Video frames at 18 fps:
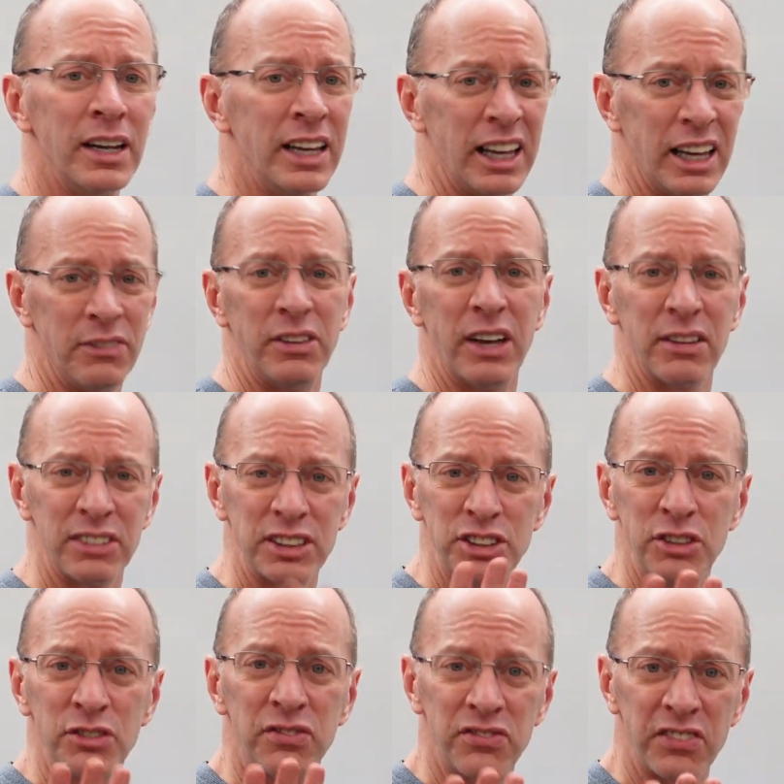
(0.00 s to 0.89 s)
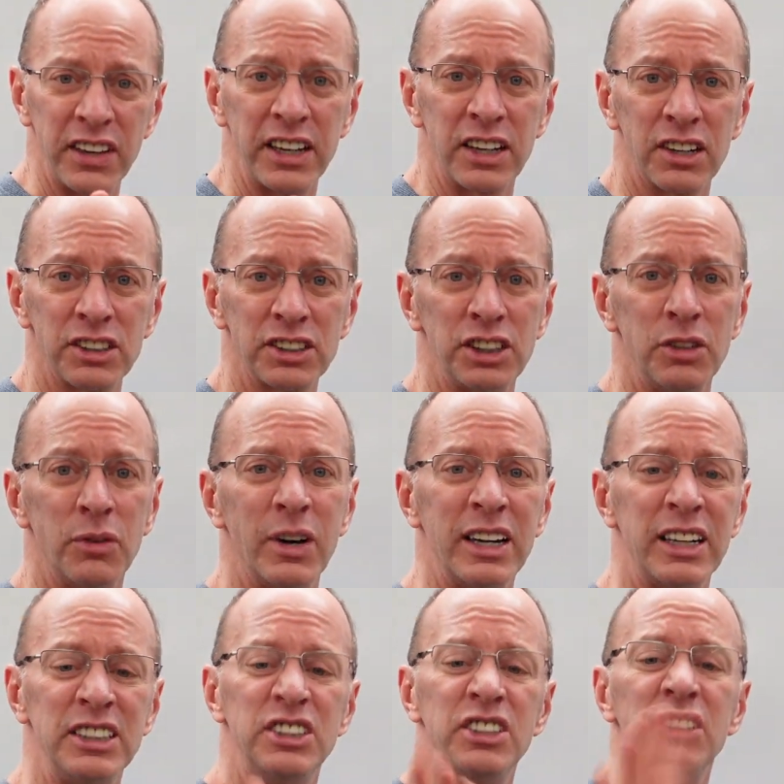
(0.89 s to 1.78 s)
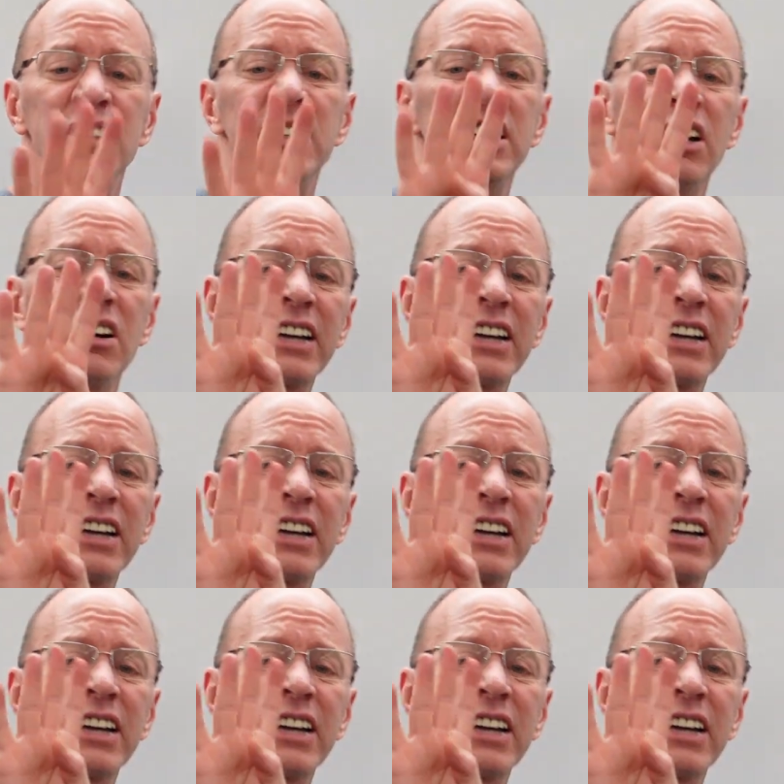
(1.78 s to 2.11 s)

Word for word: If you ever do fingers, you want to do, you know,